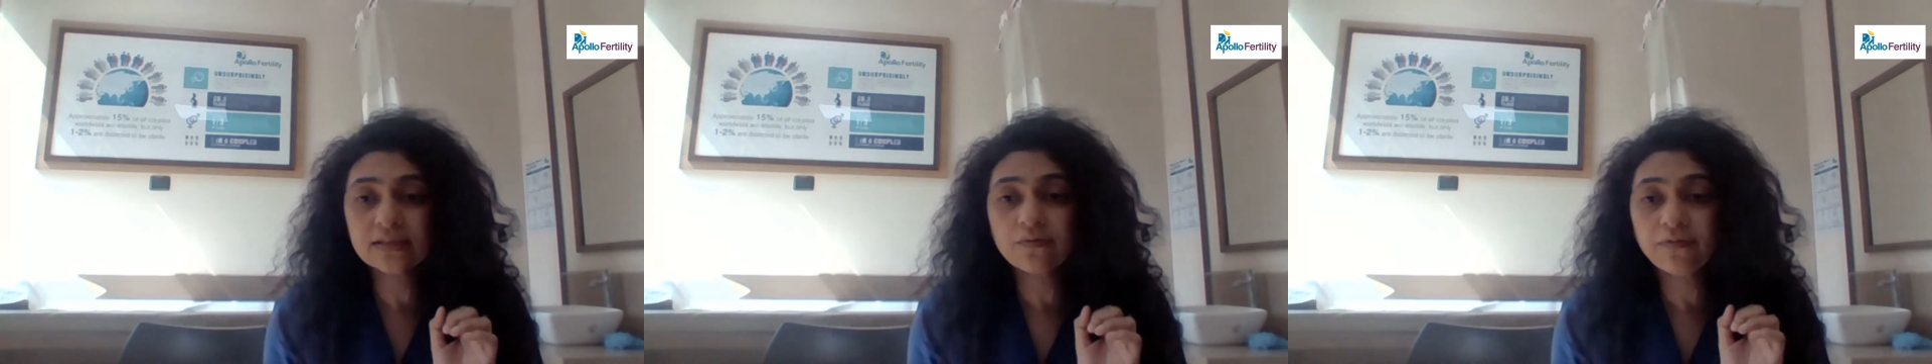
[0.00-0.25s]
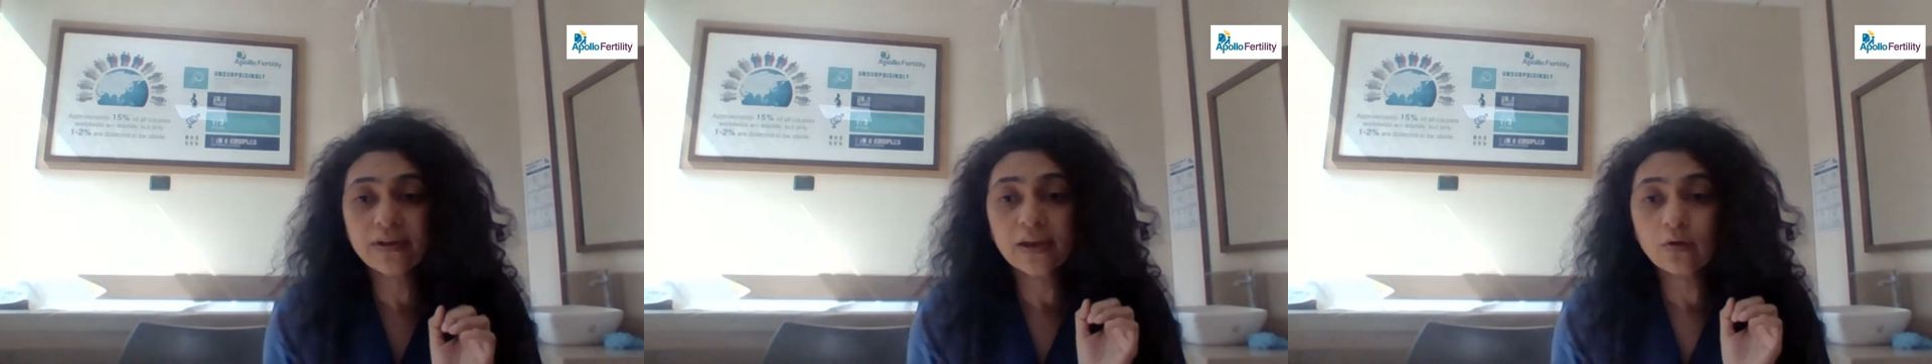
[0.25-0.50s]

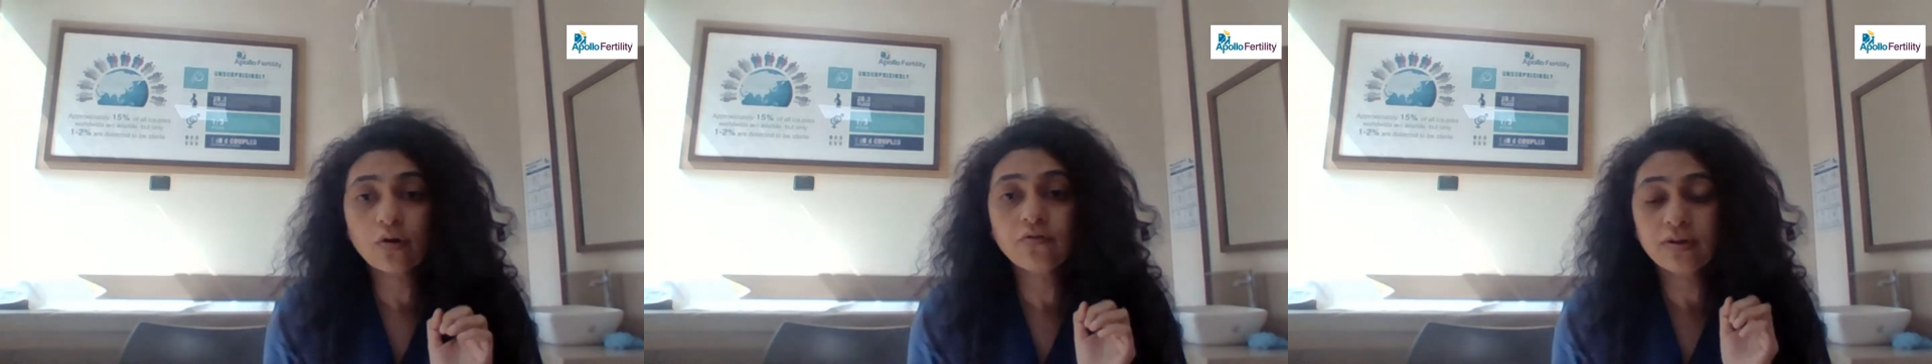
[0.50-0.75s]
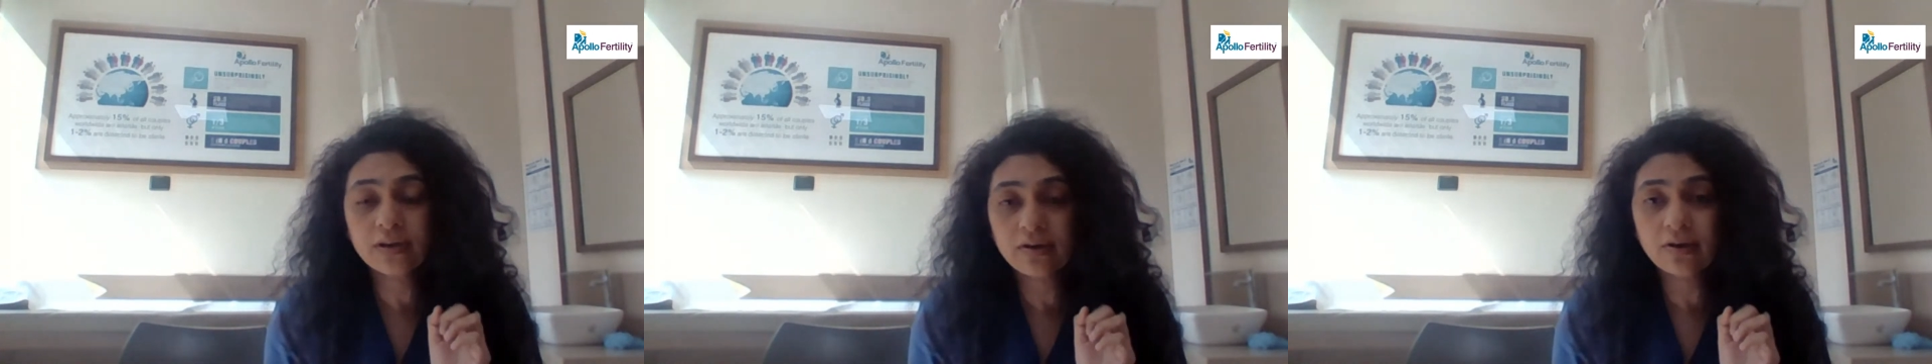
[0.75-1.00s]
If we cannot
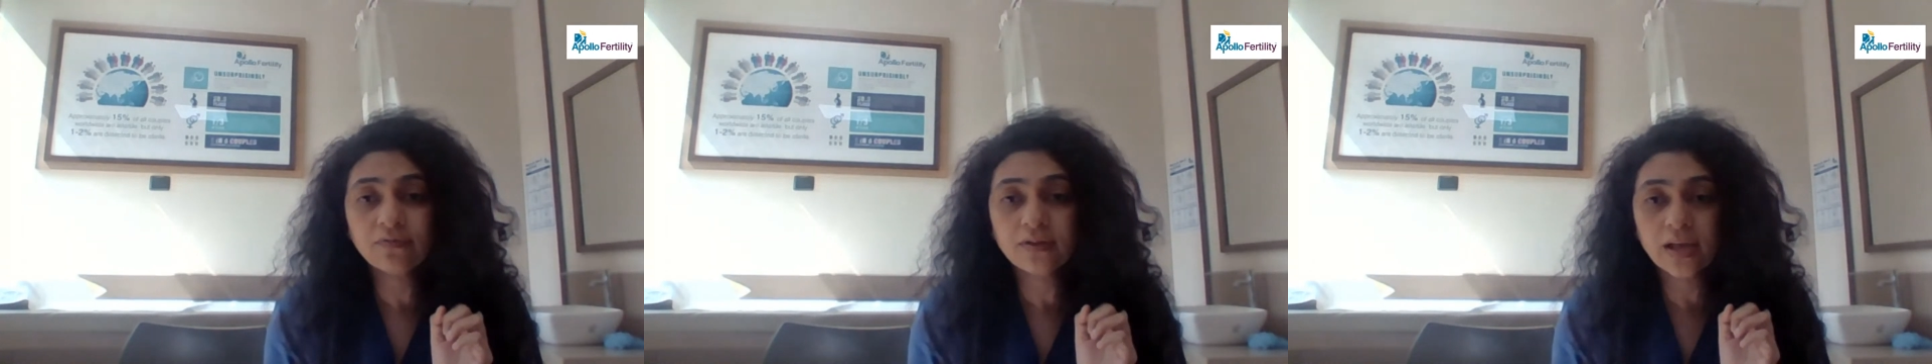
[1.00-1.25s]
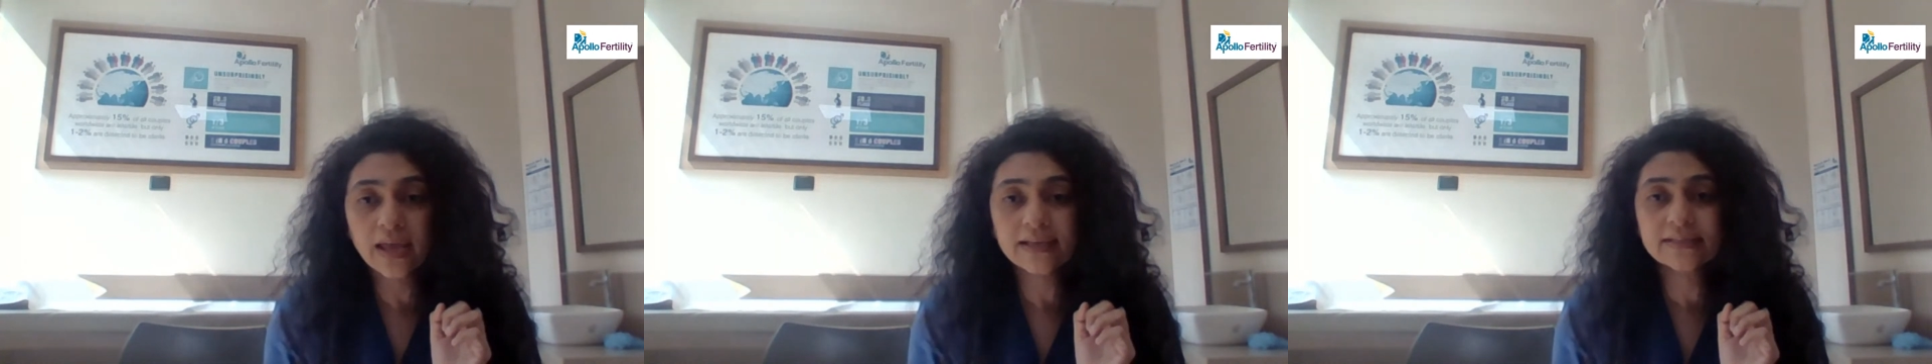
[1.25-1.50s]
retrieve
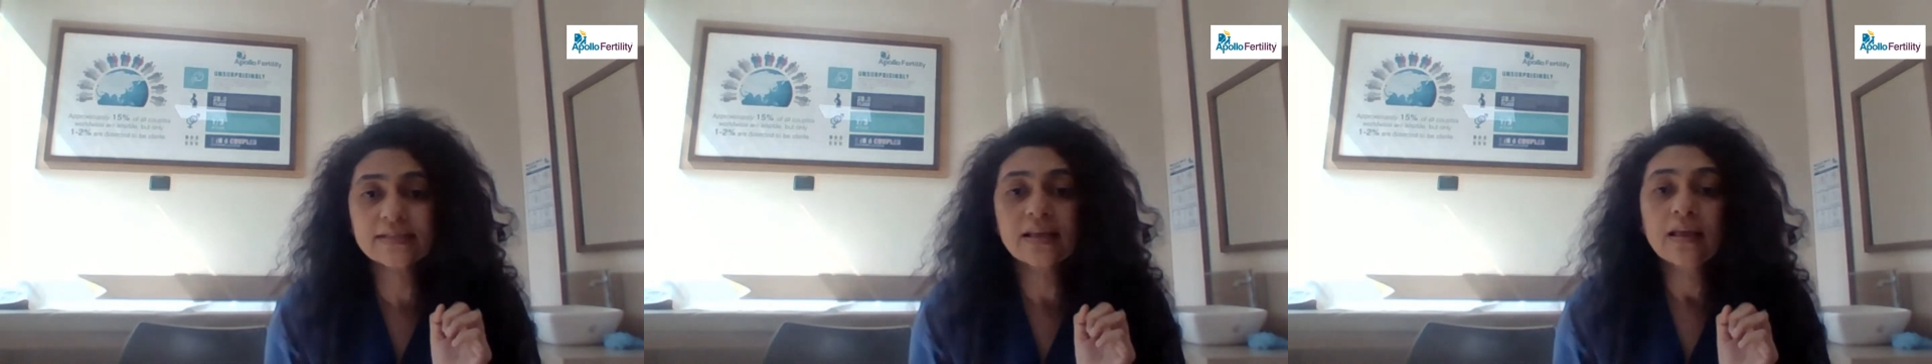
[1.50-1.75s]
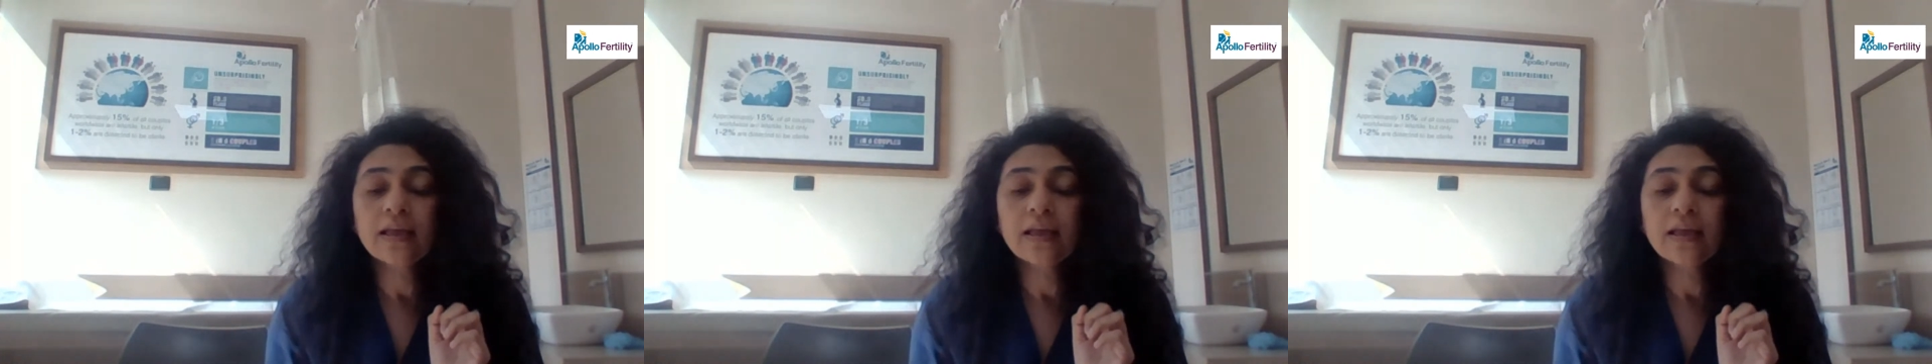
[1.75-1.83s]
the eggs,